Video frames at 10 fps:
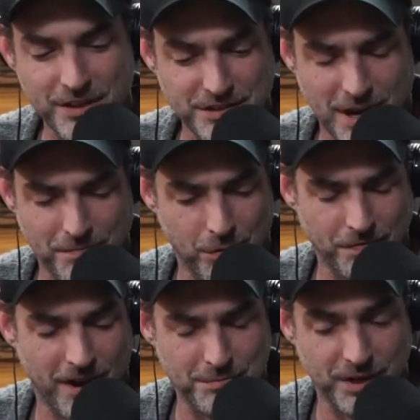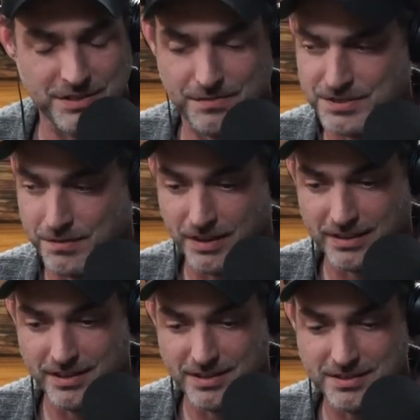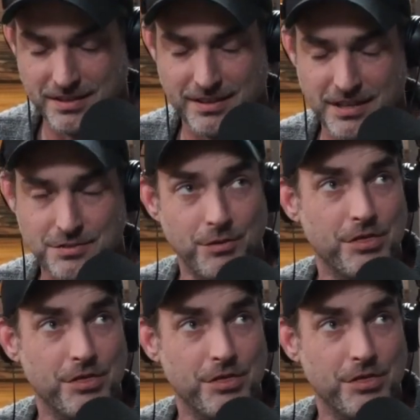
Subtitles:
in the top 4 or 5 because of stuff like this. These are